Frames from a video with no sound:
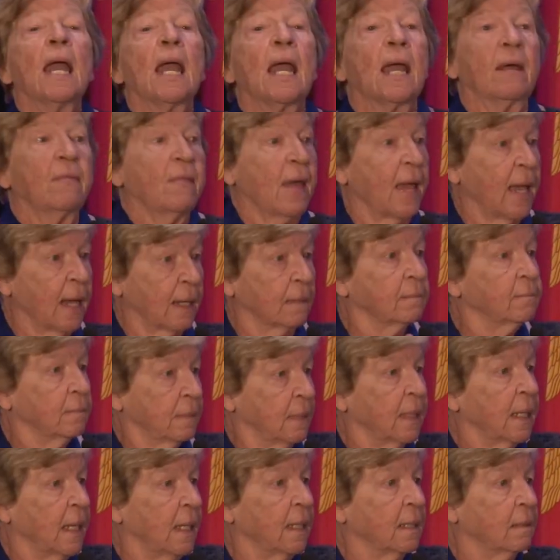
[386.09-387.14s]
and
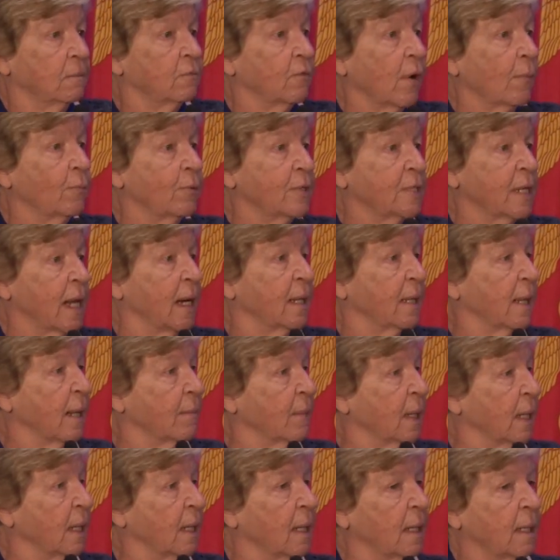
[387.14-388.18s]
he had represented
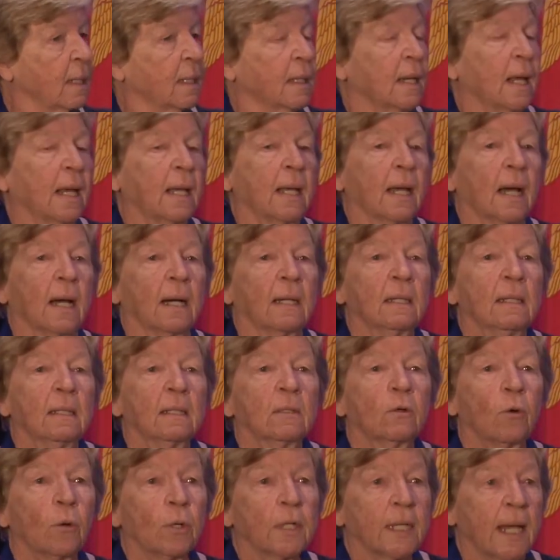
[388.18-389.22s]
them in a
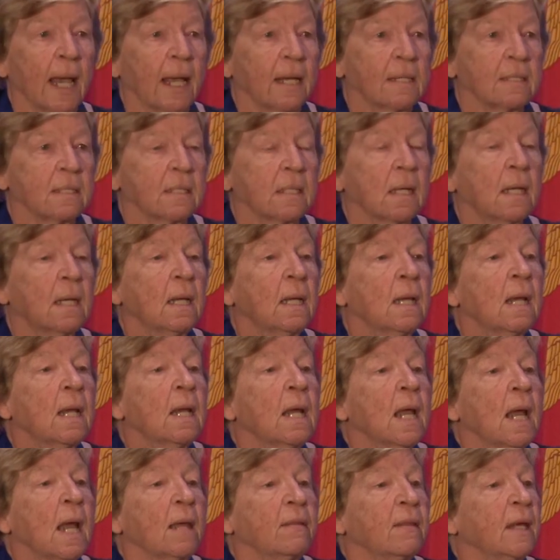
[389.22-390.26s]
court case.
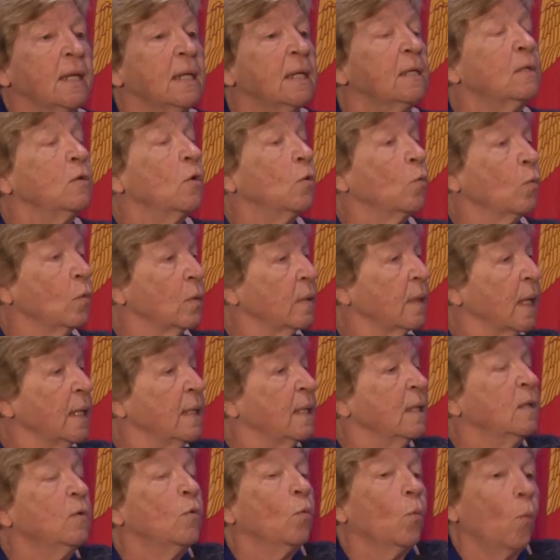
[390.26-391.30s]
And they
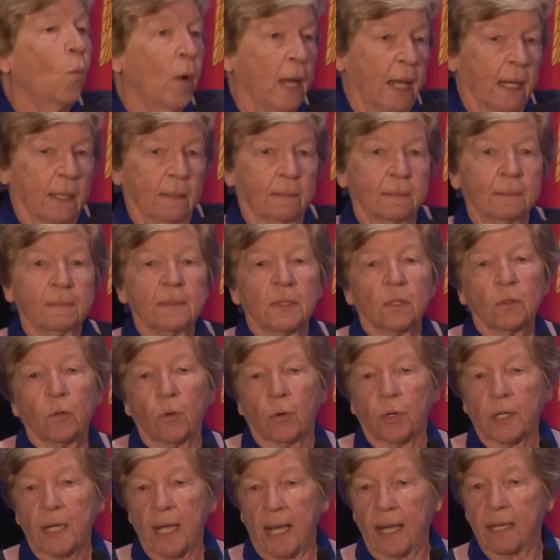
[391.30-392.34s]
didn't win the
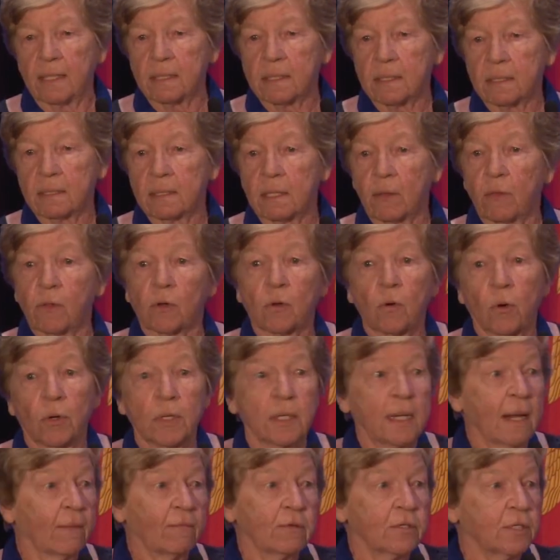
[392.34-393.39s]
court case, though the
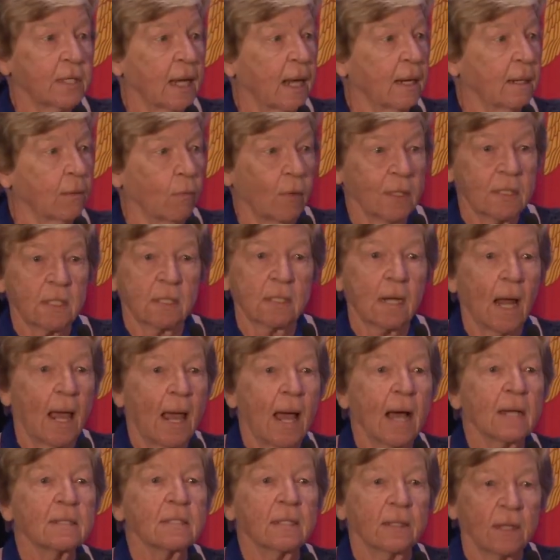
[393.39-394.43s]
court never said it wasn't
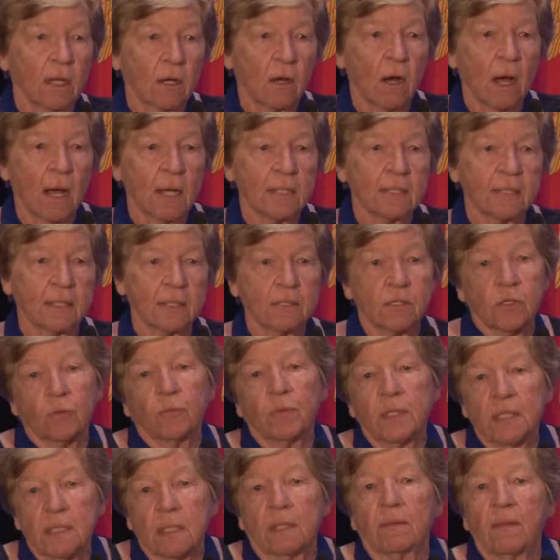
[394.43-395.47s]
dioxin that caused this. The
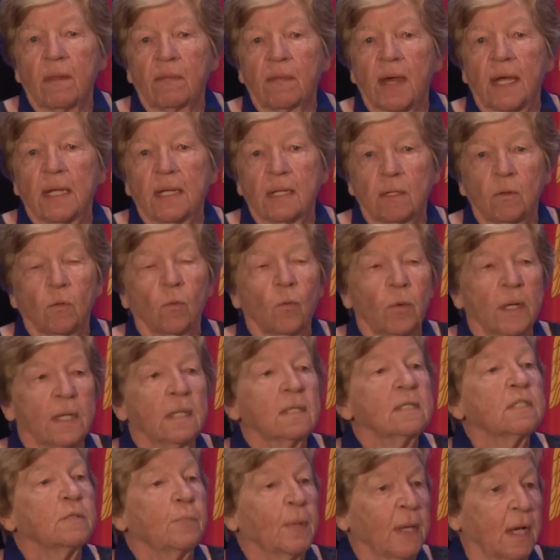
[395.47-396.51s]
reason that they didn't win
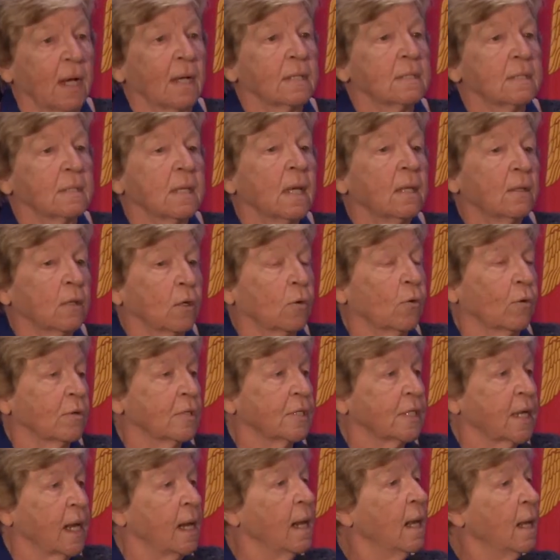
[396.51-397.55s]
is because the
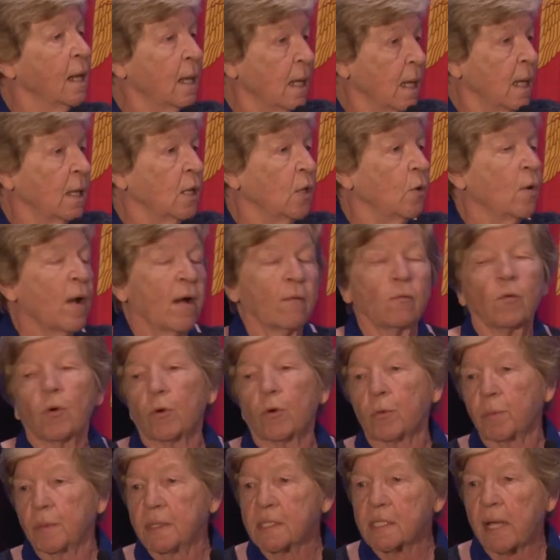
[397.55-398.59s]
court said you have
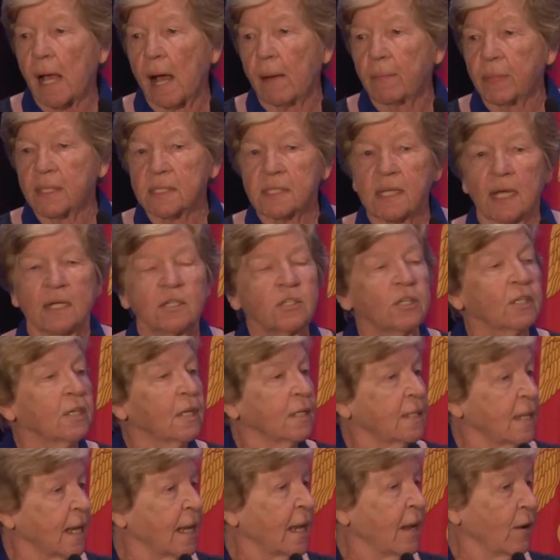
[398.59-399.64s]
workman's compensation to
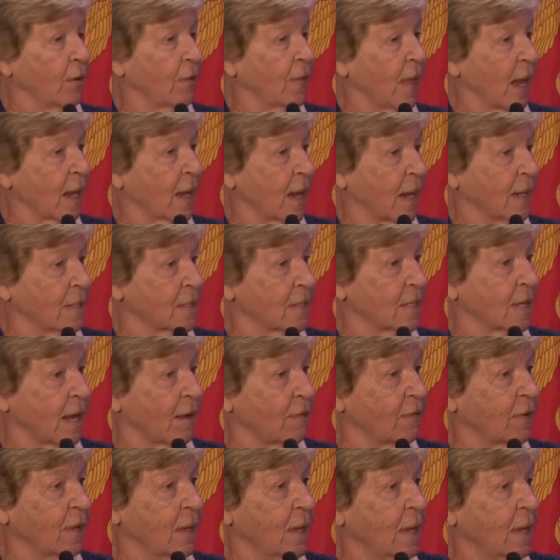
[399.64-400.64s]
take care of that kind of stuff.